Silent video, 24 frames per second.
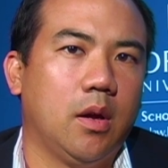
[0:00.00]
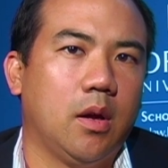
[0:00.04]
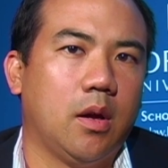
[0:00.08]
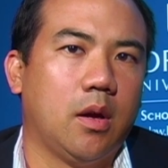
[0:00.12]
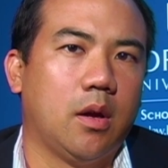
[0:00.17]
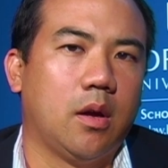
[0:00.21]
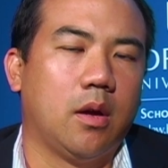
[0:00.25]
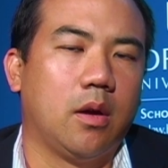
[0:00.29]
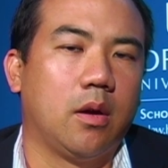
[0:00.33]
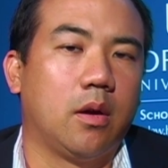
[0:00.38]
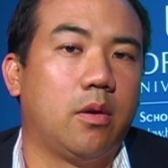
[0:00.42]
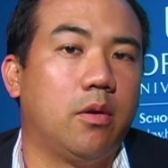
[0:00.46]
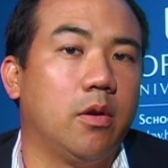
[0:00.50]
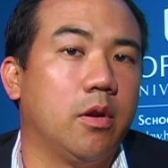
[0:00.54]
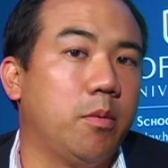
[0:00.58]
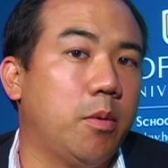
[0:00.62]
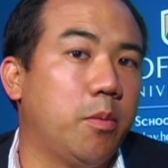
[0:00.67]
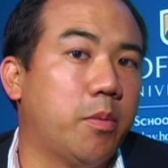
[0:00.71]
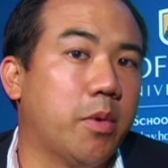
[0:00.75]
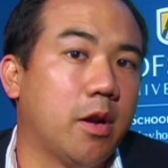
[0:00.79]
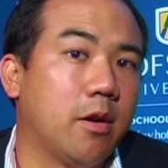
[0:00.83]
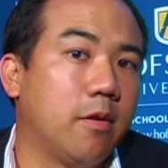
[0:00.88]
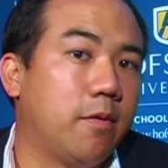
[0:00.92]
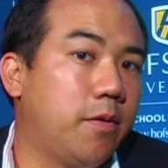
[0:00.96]
going
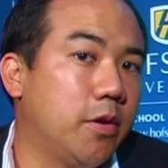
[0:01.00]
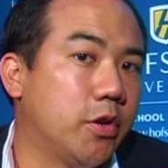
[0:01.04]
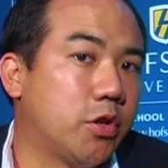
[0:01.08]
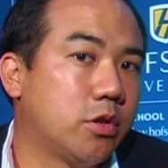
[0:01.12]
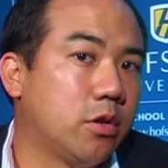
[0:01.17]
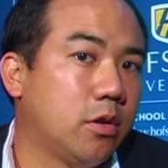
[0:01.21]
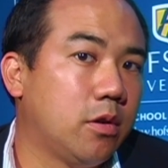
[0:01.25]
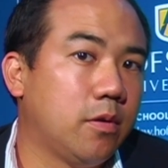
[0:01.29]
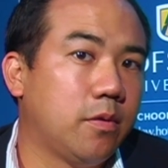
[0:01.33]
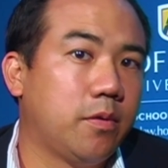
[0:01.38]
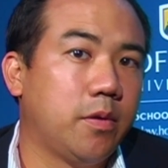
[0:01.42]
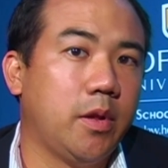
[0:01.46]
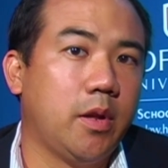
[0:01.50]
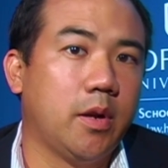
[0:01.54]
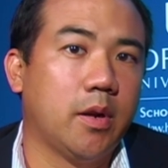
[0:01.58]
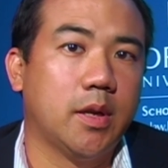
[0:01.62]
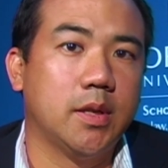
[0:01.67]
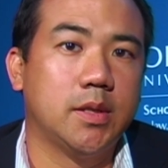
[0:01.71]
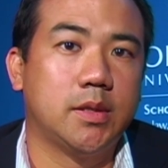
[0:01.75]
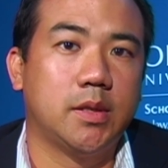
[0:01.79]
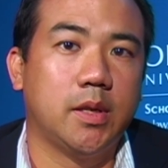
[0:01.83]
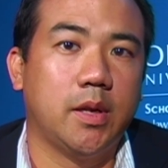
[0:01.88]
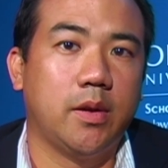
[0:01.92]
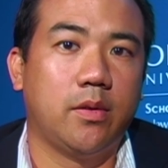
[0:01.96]
to be beneficial for the
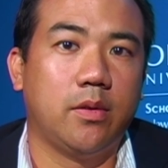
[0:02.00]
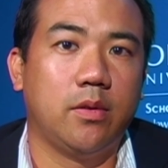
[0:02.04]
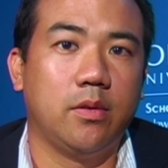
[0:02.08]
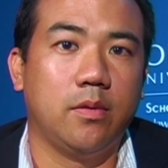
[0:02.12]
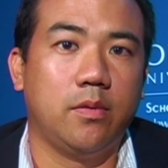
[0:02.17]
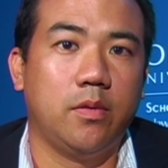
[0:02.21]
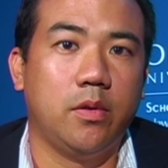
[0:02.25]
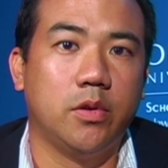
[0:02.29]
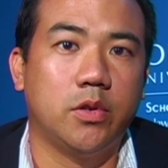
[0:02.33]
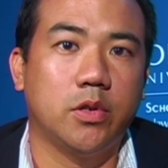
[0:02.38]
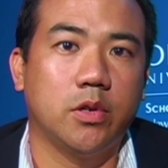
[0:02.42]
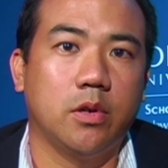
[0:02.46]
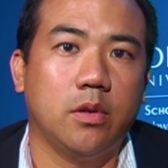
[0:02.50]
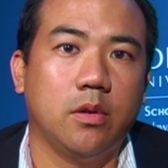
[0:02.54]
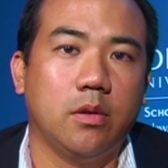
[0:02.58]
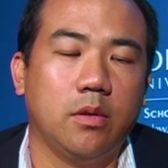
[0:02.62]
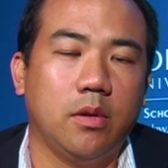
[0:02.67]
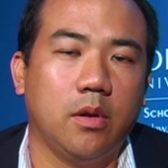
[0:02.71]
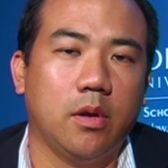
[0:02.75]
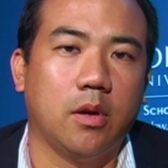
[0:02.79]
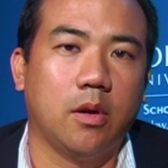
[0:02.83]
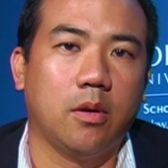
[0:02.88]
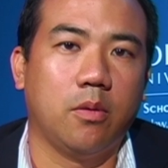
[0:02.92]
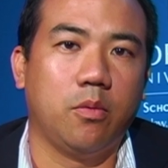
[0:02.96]
United States in the
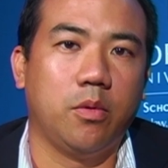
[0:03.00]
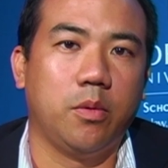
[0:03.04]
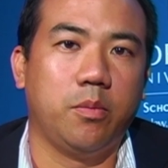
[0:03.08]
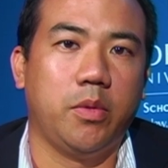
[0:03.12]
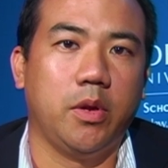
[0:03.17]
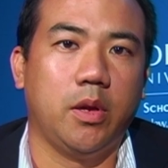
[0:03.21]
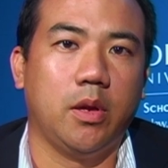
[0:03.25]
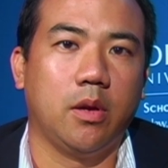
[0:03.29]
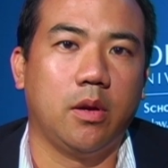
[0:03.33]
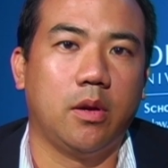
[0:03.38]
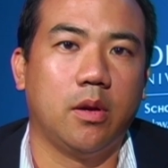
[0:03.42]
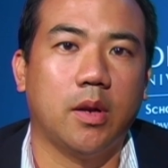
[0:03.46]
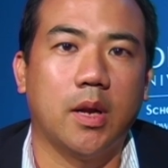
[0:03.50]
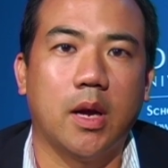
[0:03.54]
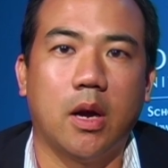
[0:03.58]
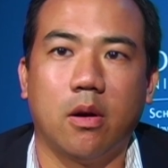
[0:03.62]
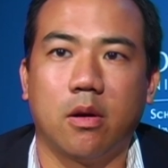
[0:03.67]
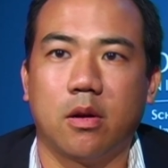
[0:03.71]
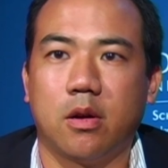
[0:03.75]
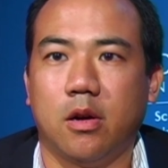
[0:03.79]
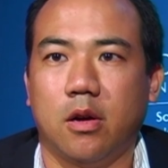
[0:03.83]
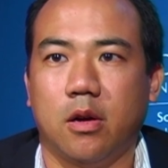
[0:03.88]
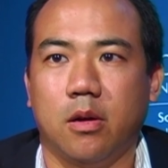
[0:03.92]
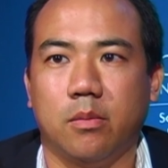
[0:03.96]
future, would be a good
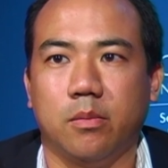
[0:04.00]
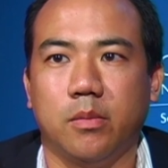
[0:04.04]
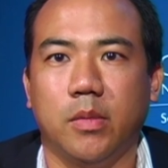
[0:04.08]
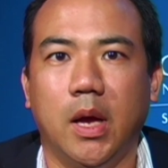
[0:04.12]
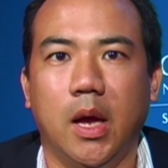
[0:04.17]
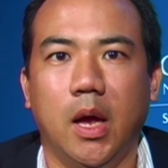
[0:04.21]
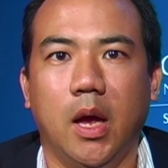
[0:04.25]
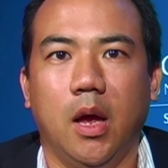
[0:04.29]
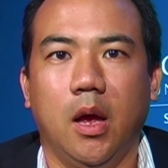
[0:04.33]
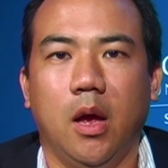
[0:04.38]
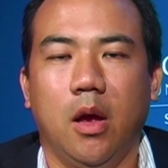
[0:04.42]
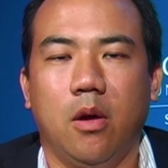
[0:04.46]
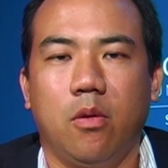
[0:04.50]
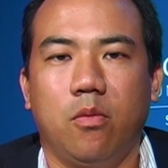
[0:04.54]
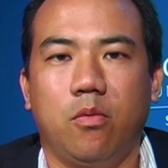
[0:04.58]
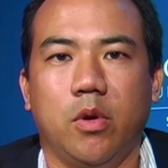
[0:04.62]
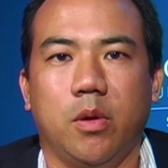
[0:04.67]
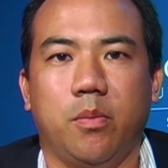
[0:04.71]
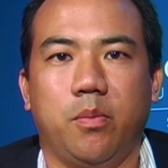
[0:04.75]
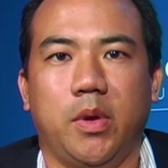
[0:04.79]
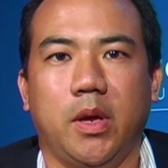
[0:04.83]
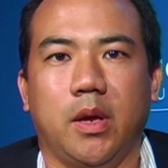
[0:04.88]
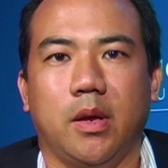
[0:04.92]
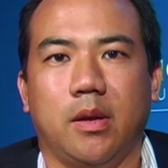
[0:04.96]
outcome,
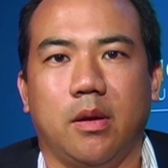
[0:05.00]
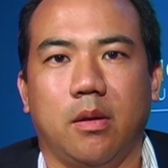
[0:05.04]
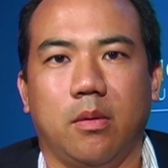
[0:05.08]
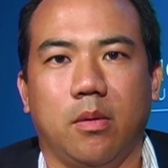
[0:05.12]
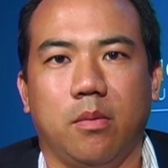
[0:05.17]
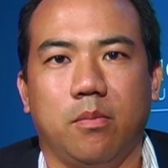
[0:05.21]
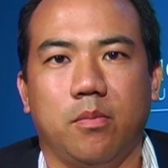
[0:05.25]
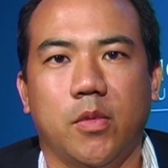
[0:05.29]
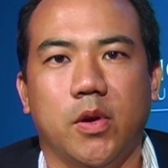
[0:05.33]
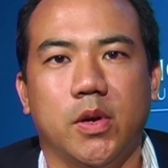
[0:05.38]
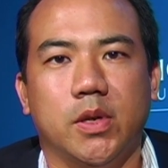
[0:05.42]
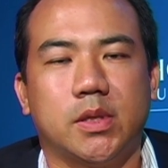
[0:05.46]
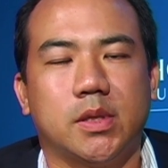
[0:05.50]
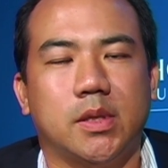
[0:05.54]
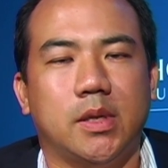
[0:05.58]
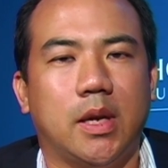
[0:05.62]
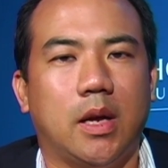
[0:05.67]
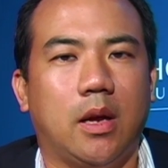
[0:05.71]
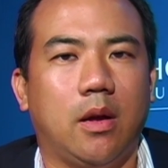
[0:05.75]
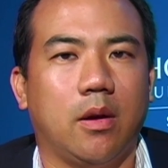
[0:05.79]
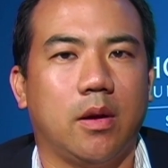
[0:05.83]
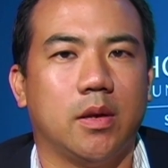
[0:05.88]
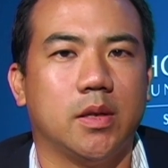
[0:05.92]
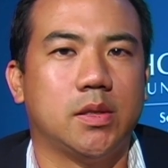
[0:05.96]
would be most
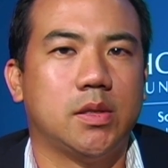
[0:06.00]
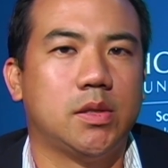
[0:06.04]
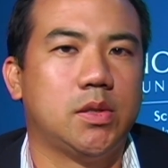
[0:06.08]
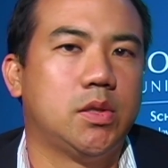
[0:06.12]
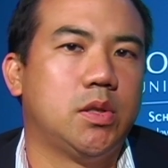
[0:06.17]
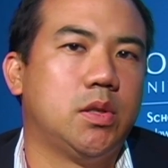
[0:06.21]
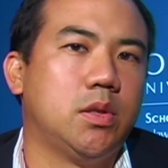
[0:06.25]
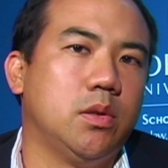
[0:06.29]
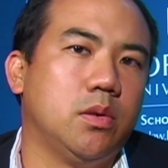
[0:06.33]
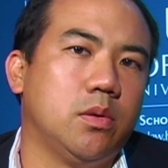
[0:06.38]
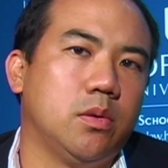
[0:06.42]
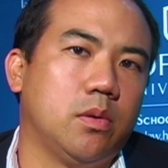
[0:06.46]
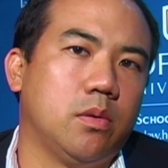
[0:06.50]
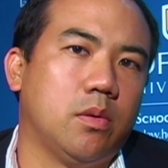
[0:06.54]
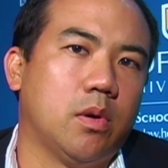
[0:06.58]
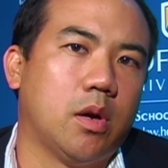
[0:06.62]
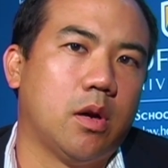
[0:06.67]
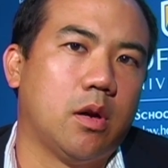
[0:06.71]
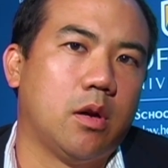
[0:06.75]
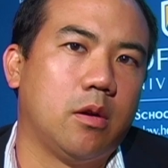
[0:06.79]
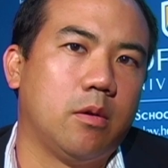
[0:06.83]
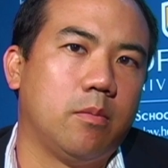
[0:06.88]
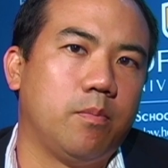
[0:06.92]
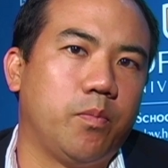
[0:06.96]
analogous to
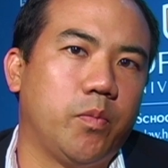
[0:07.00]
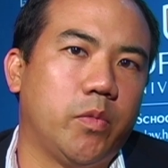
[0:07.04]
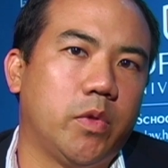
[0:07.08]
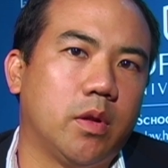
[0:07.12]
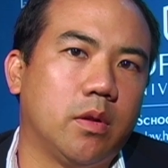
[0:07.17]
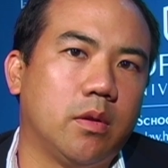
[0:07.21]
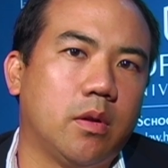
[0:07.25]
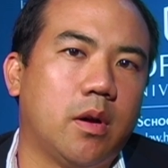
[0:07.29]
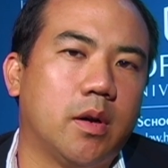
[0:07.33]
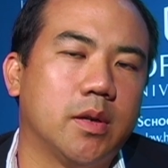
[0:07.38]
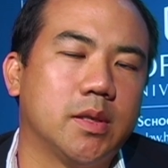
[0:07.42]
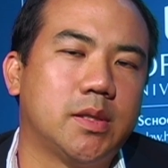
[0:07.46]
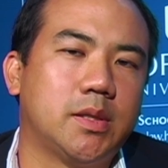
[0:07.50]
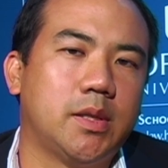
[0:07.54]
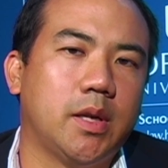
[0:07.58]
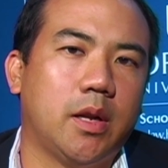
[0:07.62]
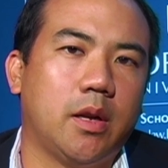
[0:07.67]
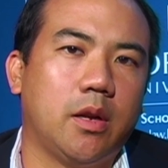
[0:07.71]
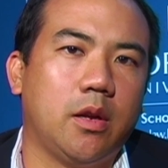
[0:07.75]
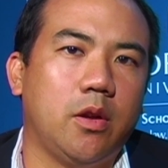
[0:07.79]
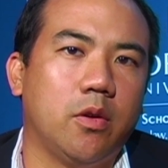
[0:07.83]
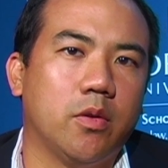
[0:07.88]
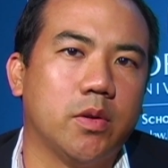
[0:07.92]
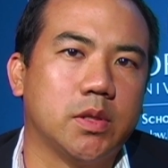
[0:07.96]
the
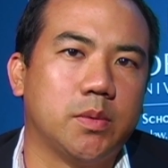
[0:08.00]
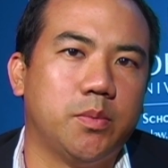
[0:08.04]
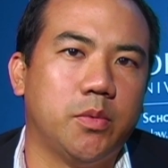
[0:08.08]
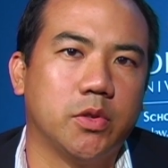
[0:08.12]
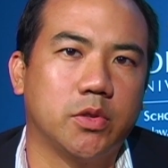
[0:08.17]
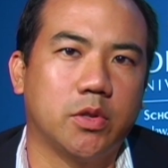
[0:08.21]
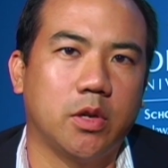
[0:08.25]
long-standing U.S.